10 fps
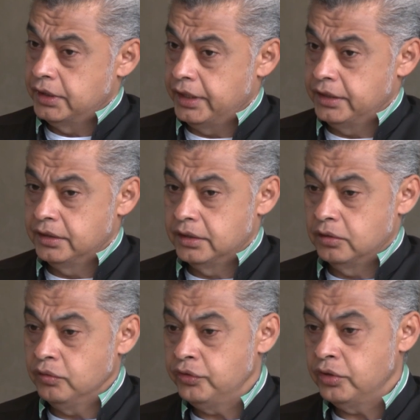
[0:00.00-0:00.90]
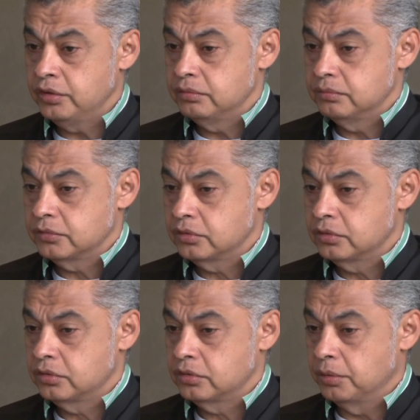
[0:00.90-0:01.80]
And overall,
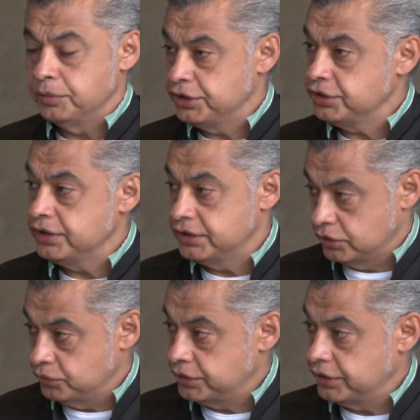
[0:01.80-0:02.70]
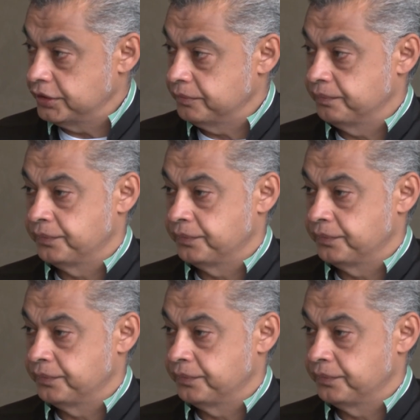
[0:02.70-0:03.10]
competition is a good thing.